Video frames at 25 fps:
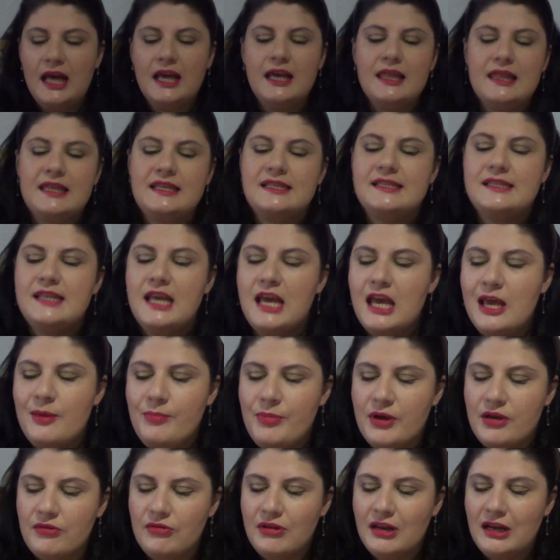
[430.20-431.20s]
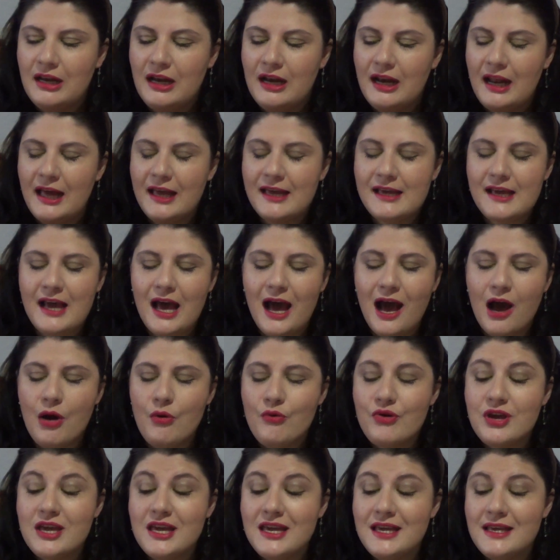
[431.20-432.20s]
like the shape, I really like
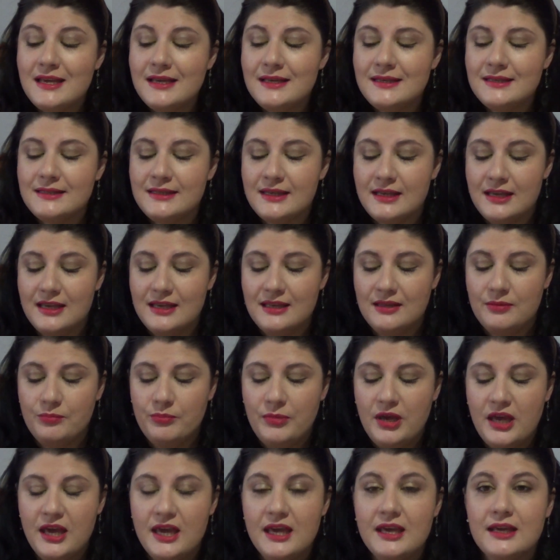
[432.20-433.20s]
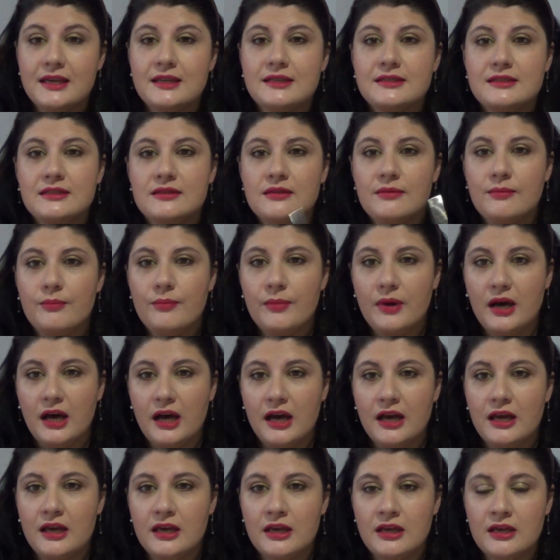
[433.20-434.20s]
how easy it makes
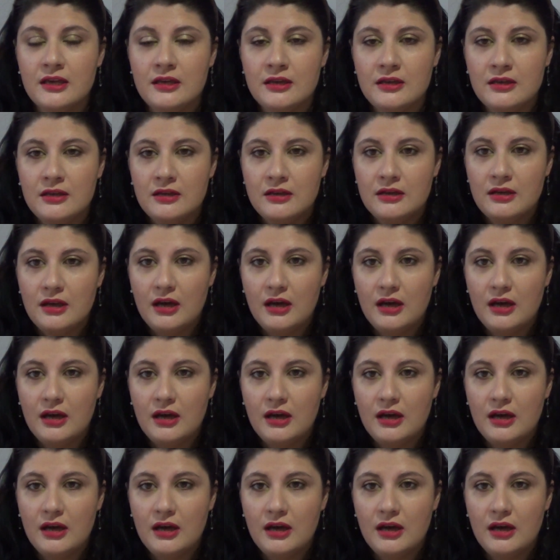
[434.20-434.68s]
my